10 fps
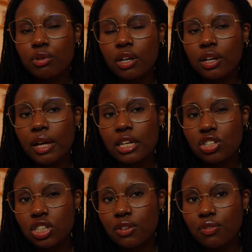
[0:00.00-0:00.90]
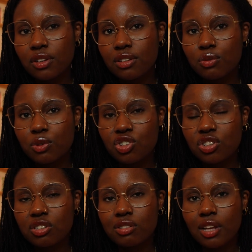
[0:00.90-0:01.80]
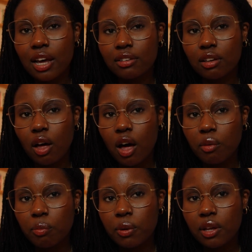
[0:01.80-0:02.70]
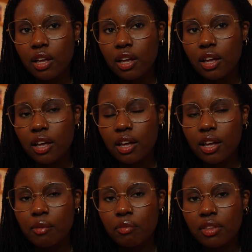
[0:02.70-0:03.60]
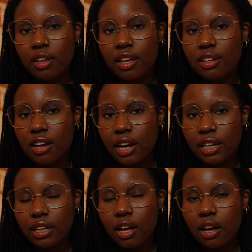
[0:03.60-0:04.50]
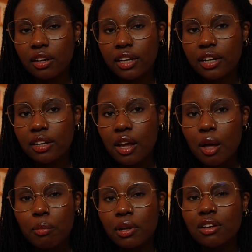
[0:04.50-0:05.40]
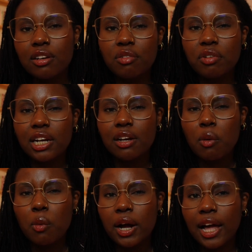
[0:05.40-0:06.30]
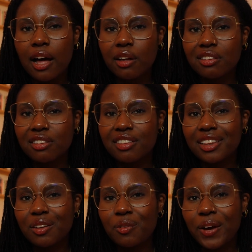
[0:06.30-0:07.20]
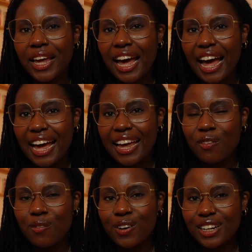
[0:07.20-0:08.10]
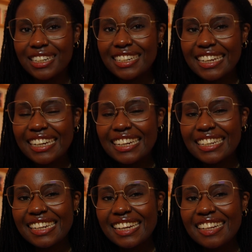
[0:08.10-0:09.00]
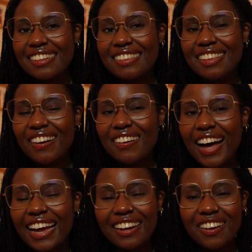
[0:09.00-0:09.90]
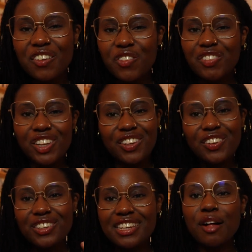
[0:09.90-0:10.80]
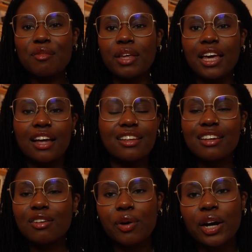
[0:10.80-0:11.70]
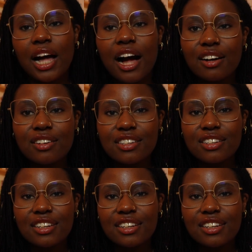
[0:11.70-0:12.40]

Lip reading: achieve this with just sizing up the Darling cardigan, but it didn't really work out the way I wanted. So I don't know, maybe you tell me, did it work out?